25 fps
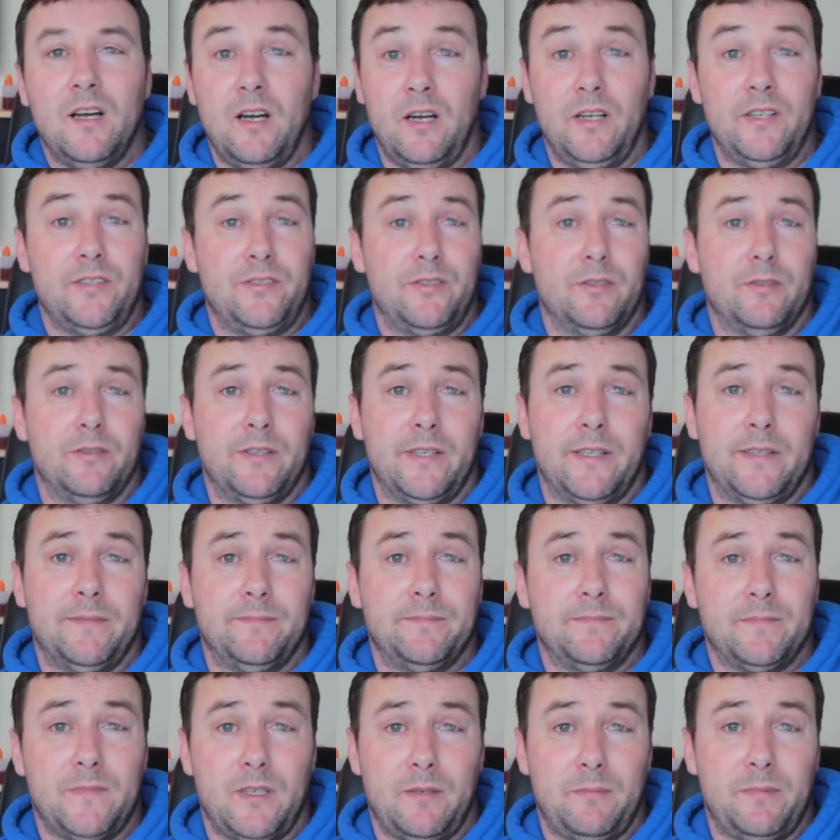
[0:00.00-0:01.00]
I enjoyed it,
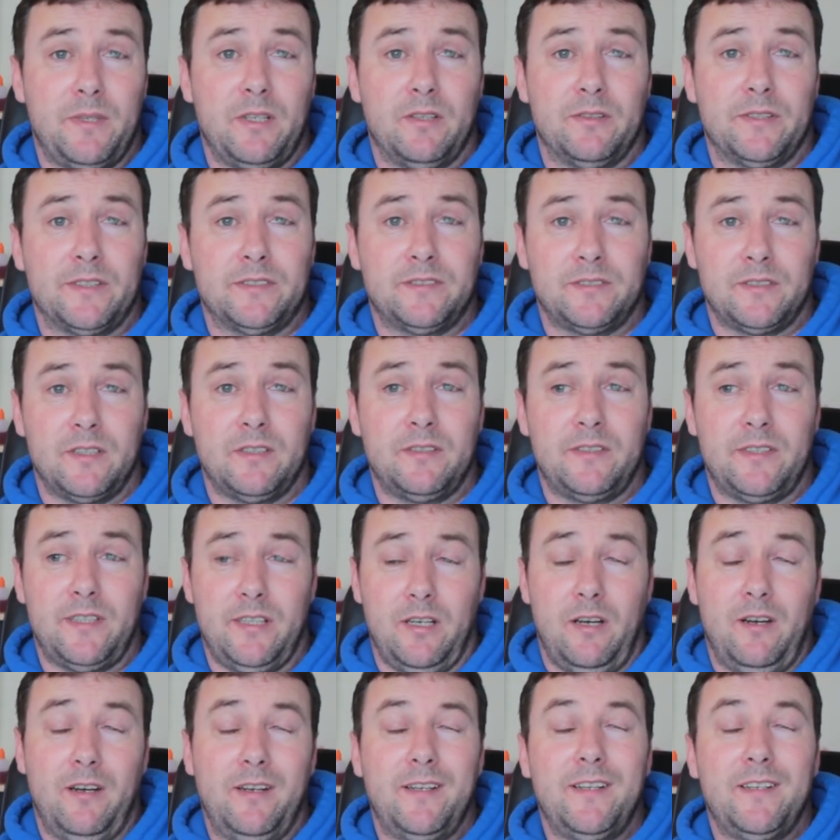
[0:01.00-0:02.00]
I'll be honest.
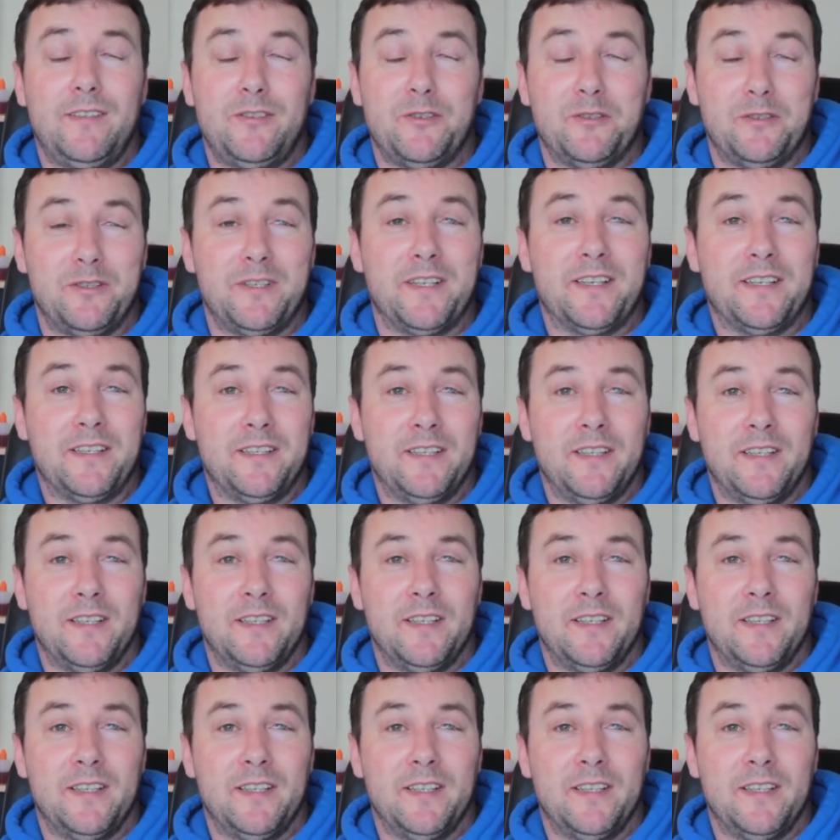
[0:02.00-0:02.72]
I enjoyed it.